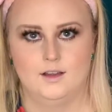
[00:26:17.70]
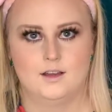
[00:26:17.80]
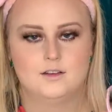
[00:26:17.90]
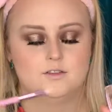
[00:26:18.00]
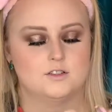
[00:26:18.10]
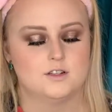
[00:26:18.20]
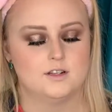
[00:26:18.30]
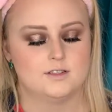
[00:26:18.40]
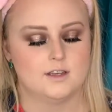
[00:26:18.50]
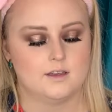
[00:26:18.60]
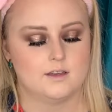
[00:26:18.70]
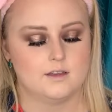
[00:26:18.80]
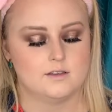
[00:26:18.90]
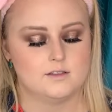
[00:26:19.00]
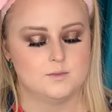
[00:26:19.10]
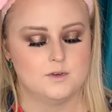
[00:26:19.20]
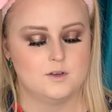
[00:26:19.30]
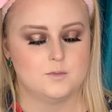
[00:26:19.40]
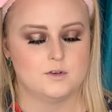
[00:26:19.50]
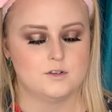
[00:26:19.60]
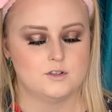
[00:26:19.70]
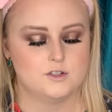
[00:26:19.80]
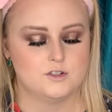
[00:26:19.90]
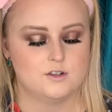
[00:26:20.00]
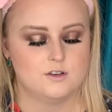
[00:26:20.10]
And I'm just going to take a small brush